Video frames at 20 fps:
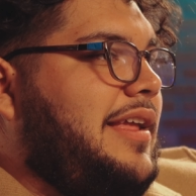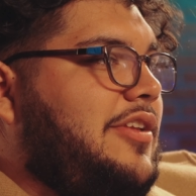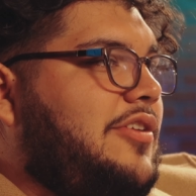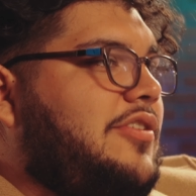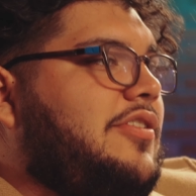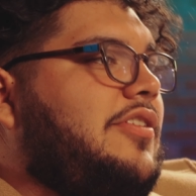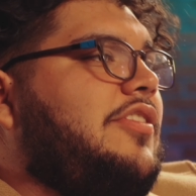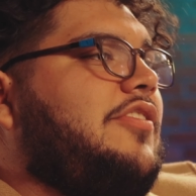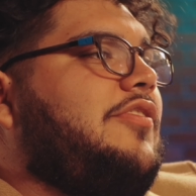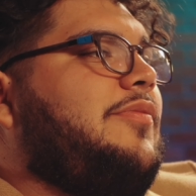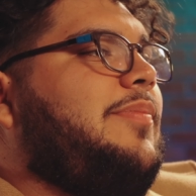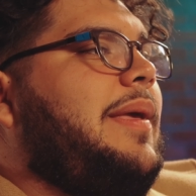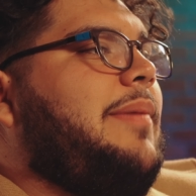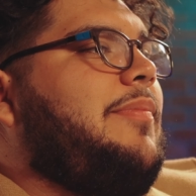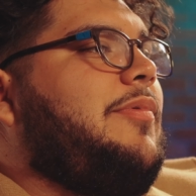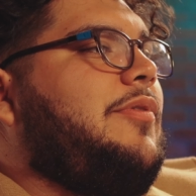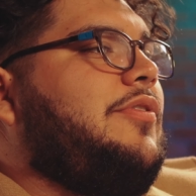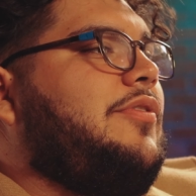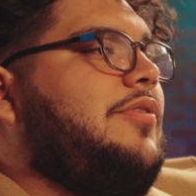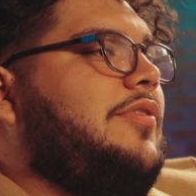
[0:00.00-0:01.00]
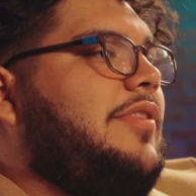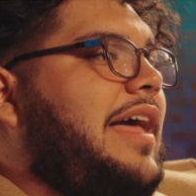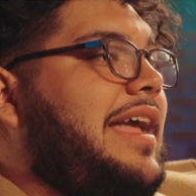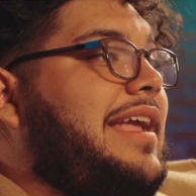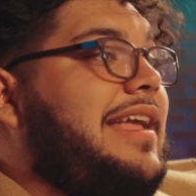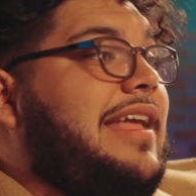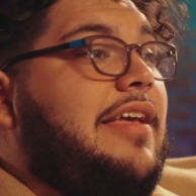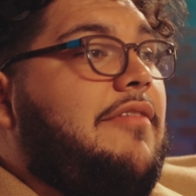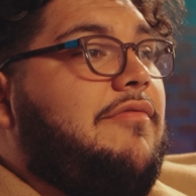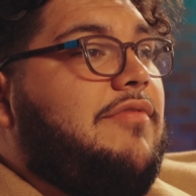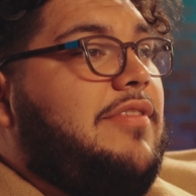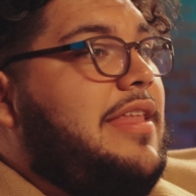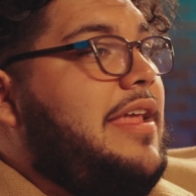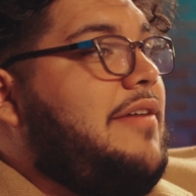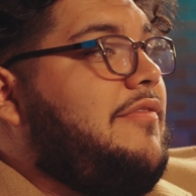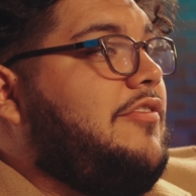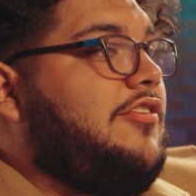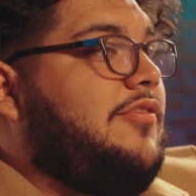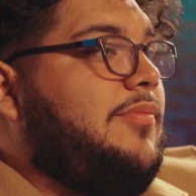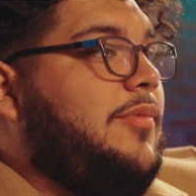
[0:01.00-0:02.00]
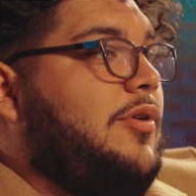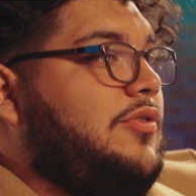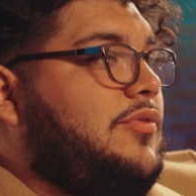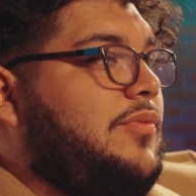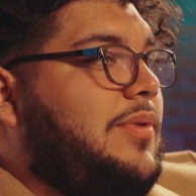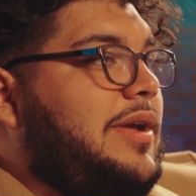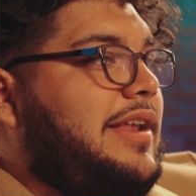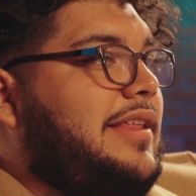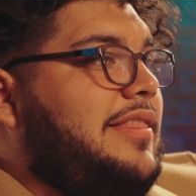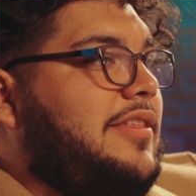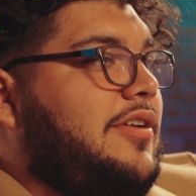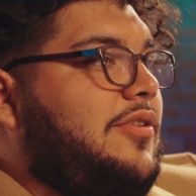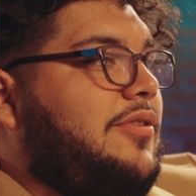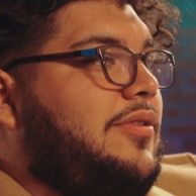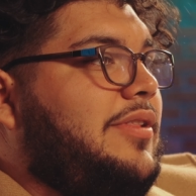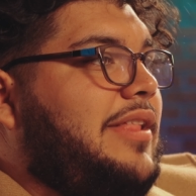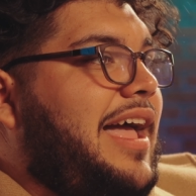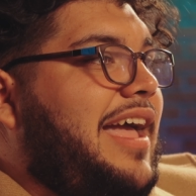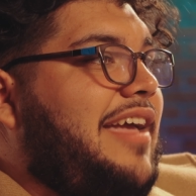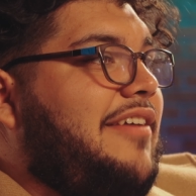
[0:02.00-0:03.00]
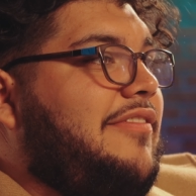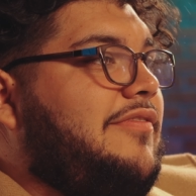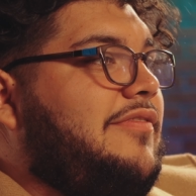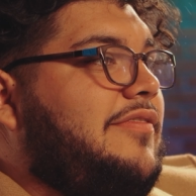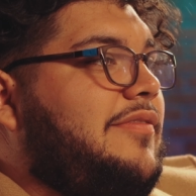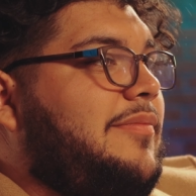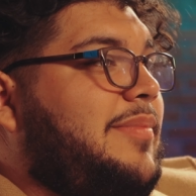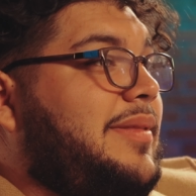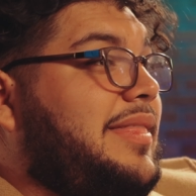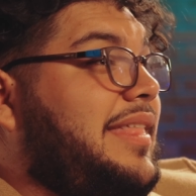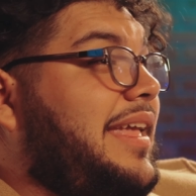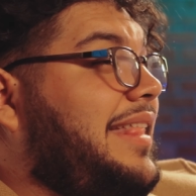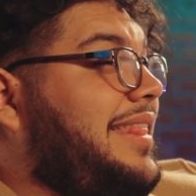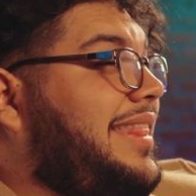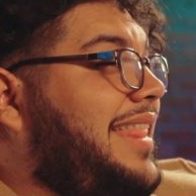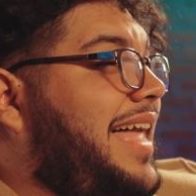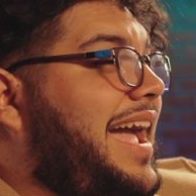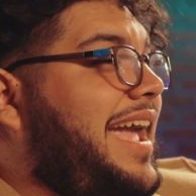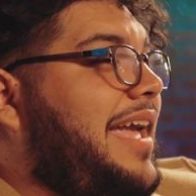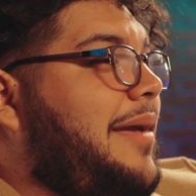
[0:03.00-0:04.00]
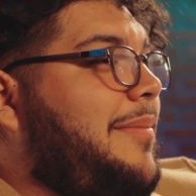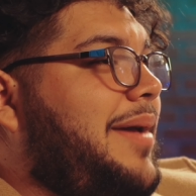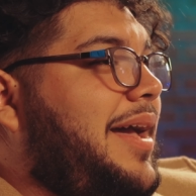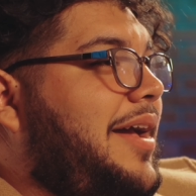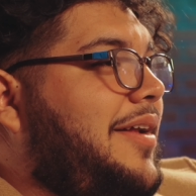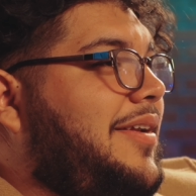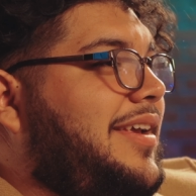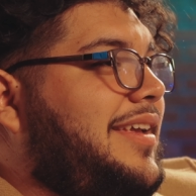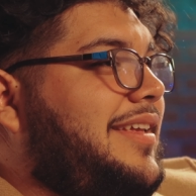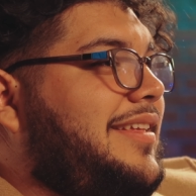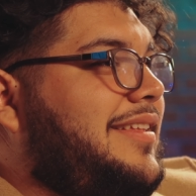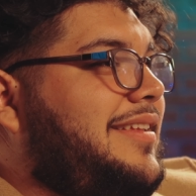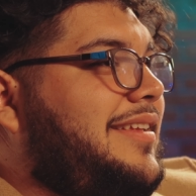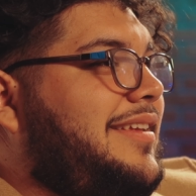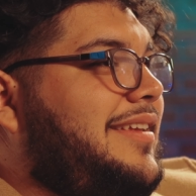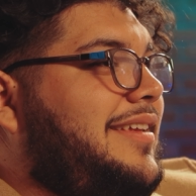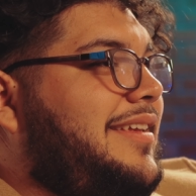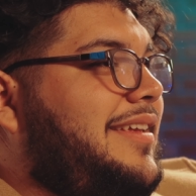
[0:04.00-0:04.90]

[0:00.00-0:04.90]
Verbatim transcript: And you know those people who like have never smoked weed in their whole life, but they lie about it.